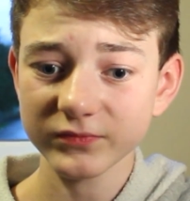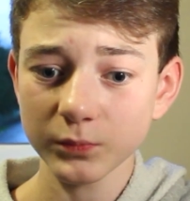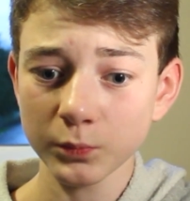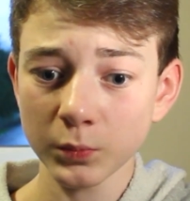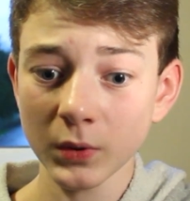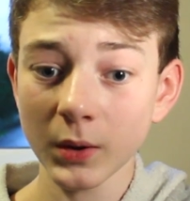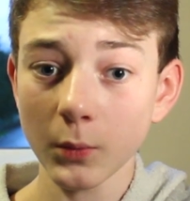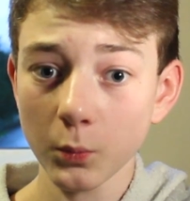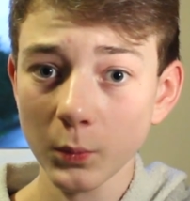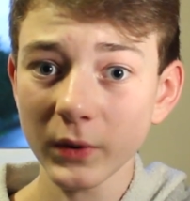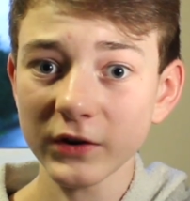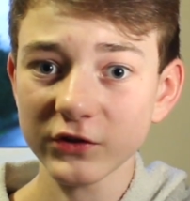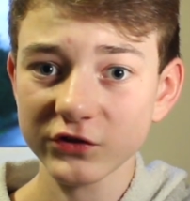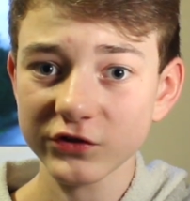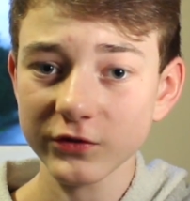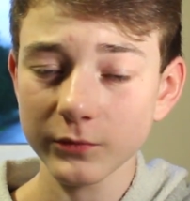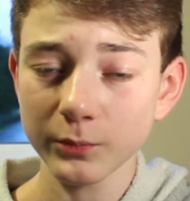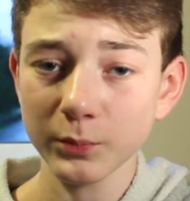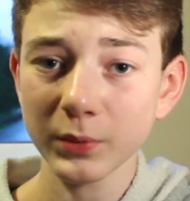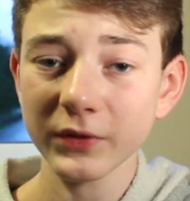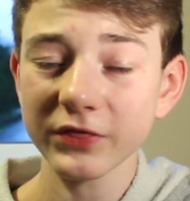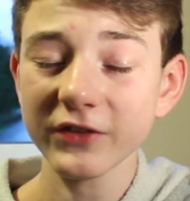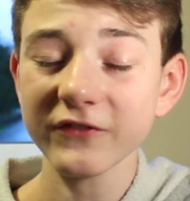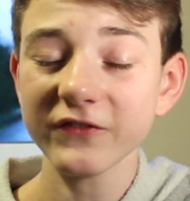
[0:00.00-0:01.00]
which
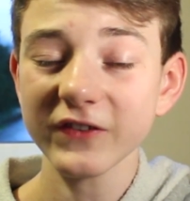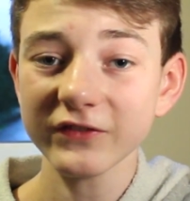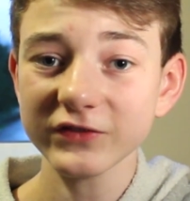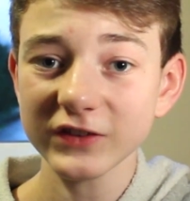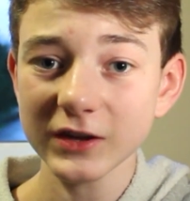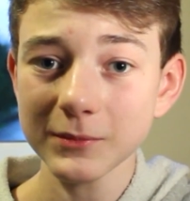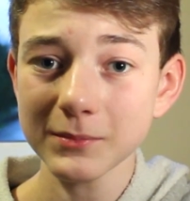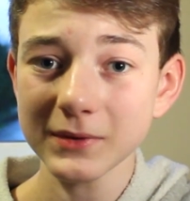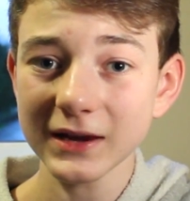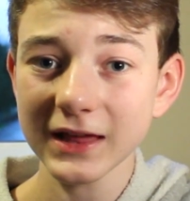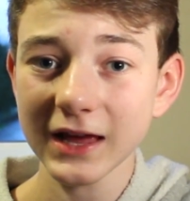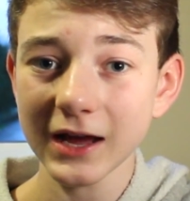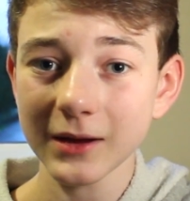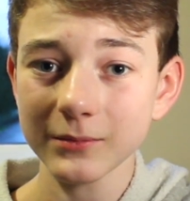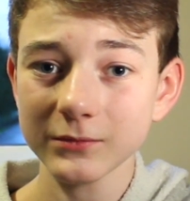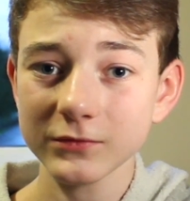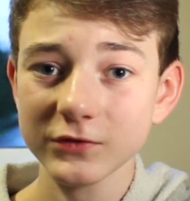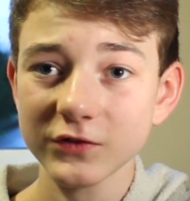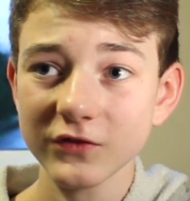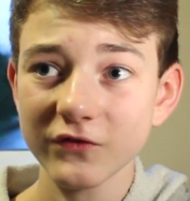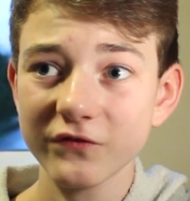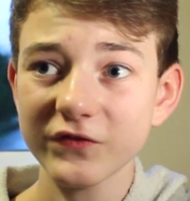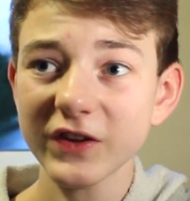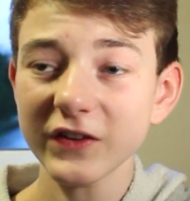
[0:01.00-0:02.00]
with the
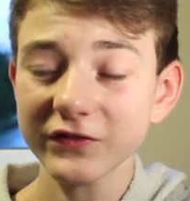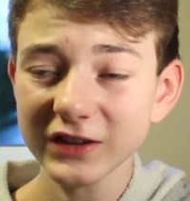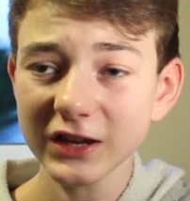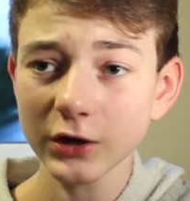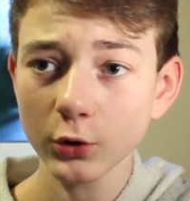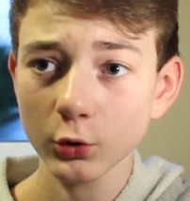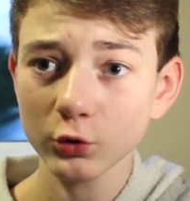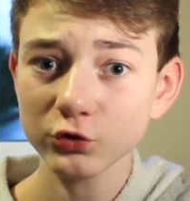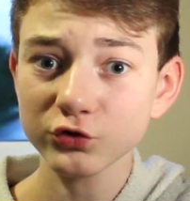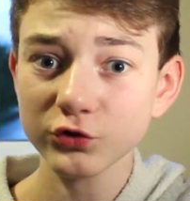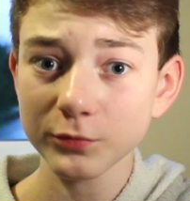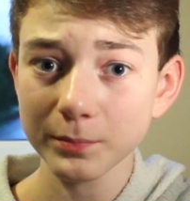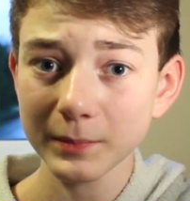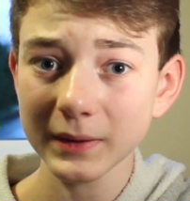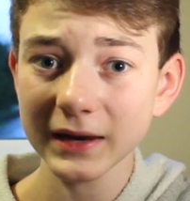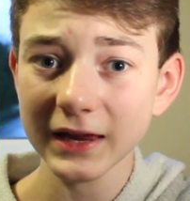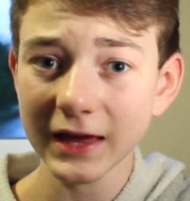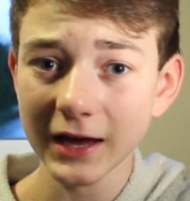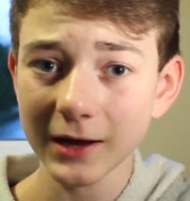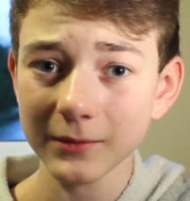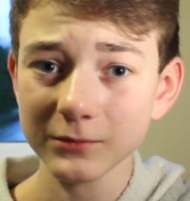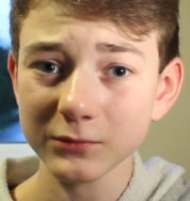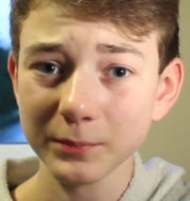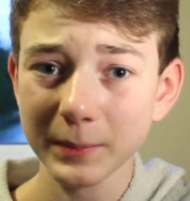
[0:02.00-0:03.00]
1500
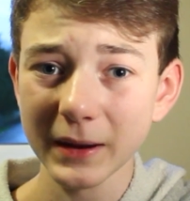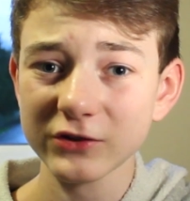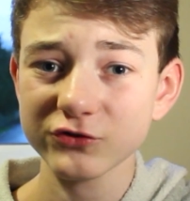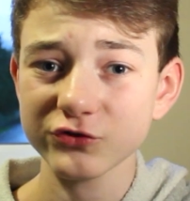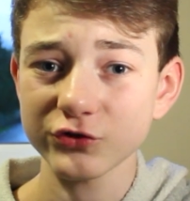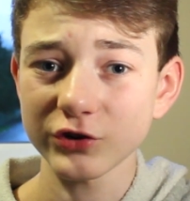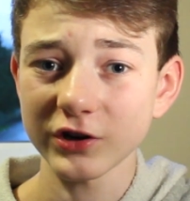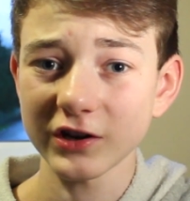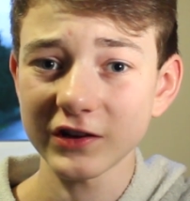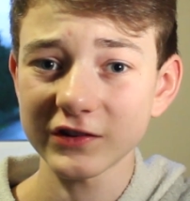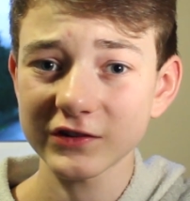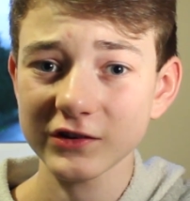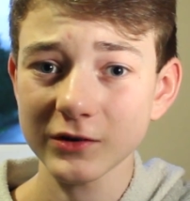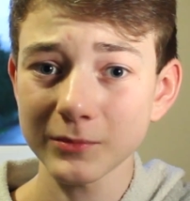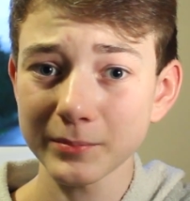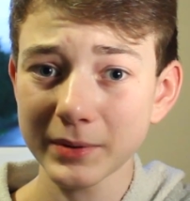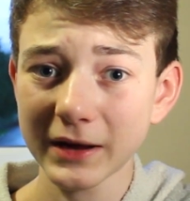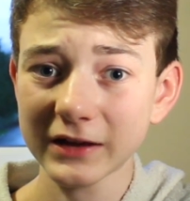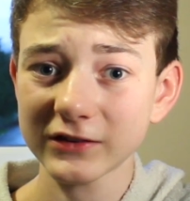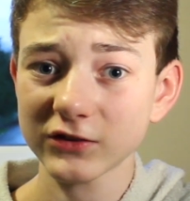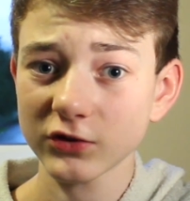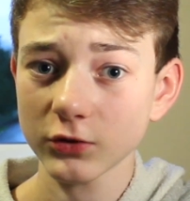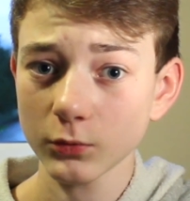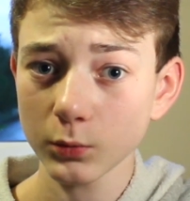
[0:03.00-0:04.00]
milliamp batteries
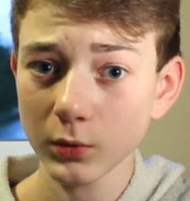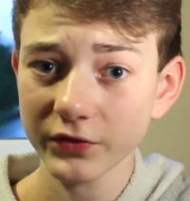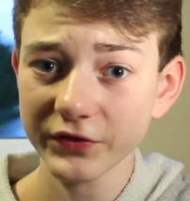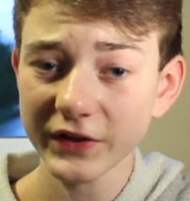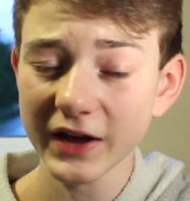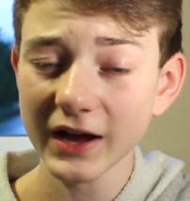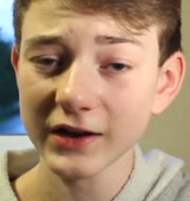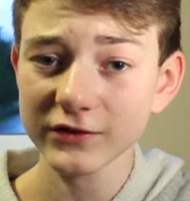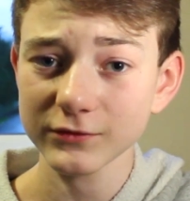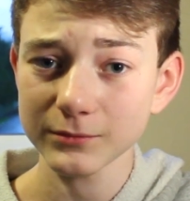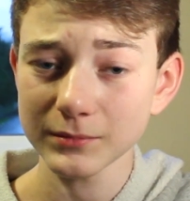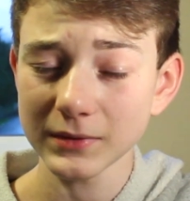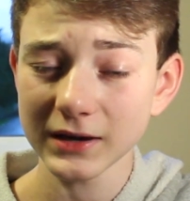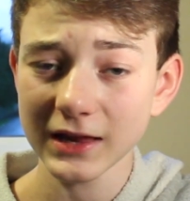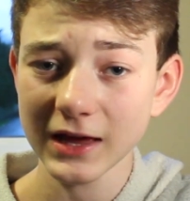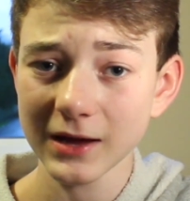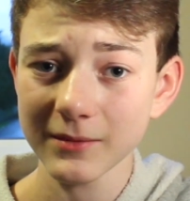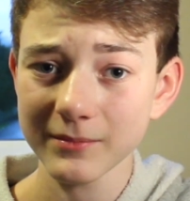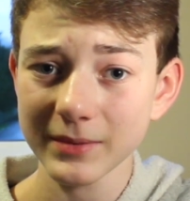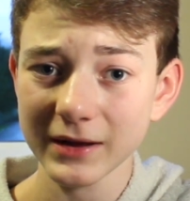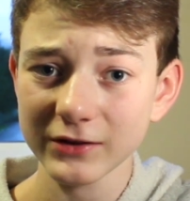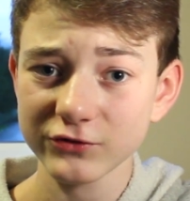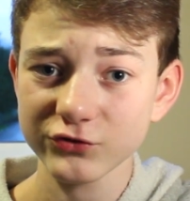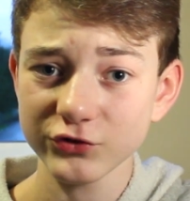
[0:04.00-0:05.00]
compared to the 1000 milliamp
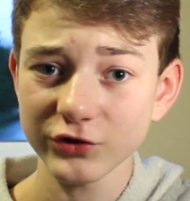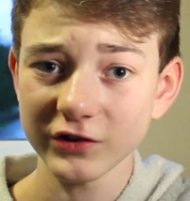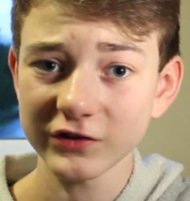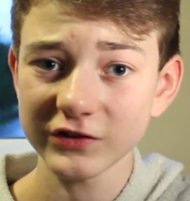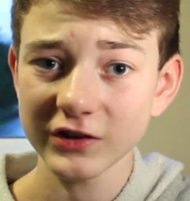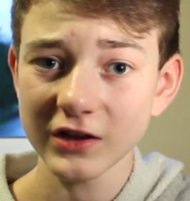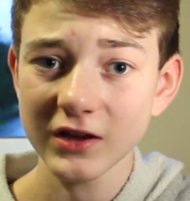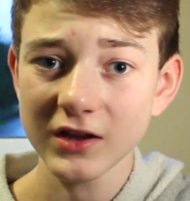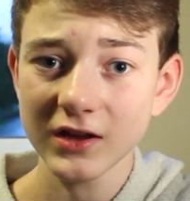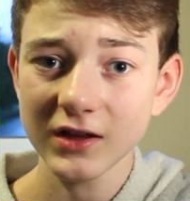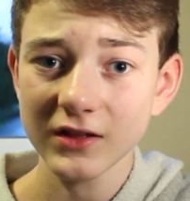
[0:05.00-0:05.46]
batteries,